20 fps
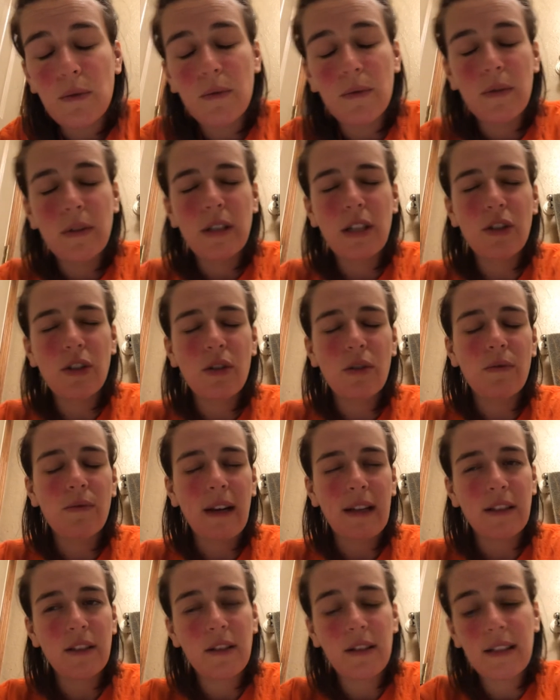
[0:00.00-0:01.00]
digital
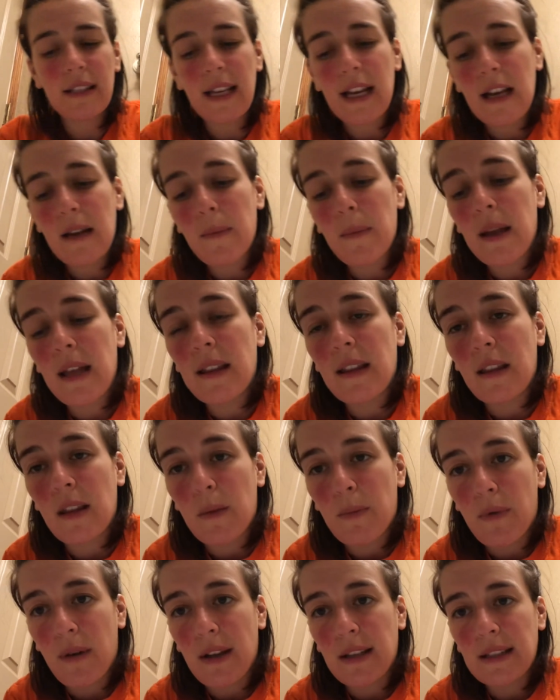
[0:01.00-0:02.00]
rectal exam, and then the
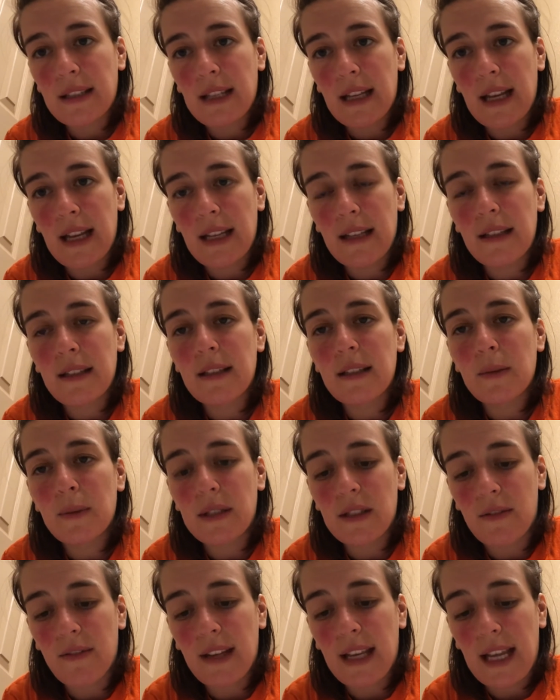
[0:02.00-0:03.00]

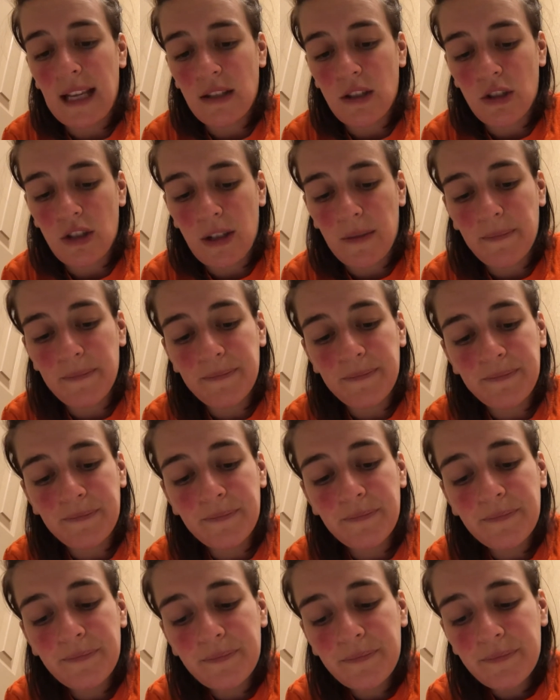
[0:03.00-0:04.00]
prostate-specific antigen.
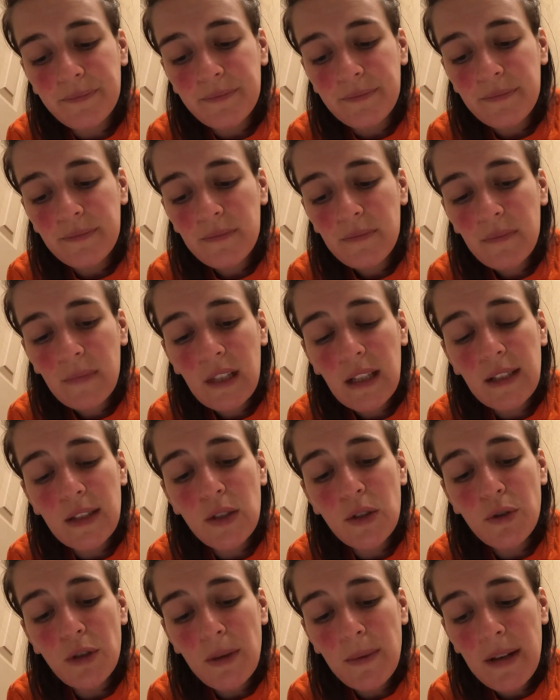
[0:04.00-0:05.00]
So
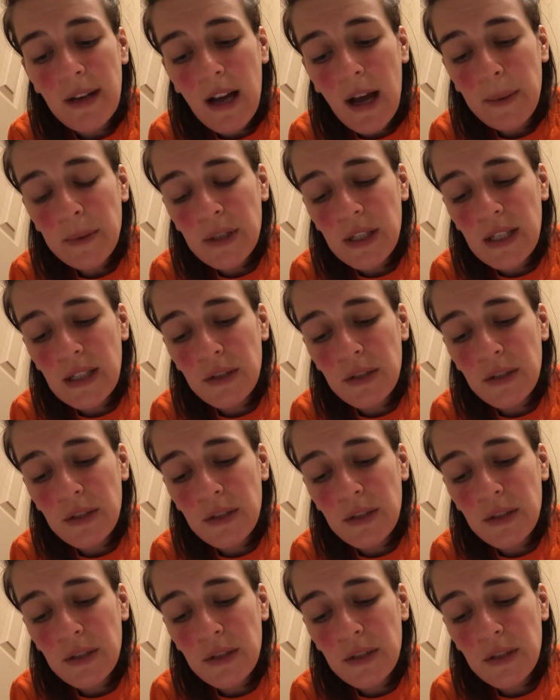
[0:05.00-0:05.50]
treatment options,